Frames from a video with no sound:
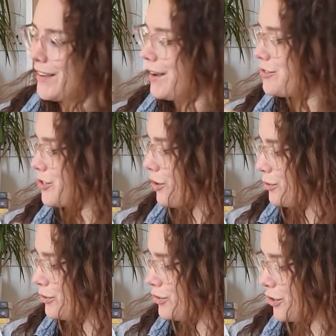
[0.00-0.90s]
and
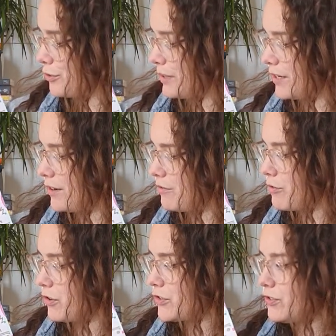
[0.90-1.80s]
Charles Darwin, of
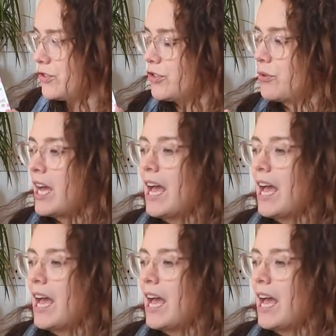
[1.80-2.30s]
course, too.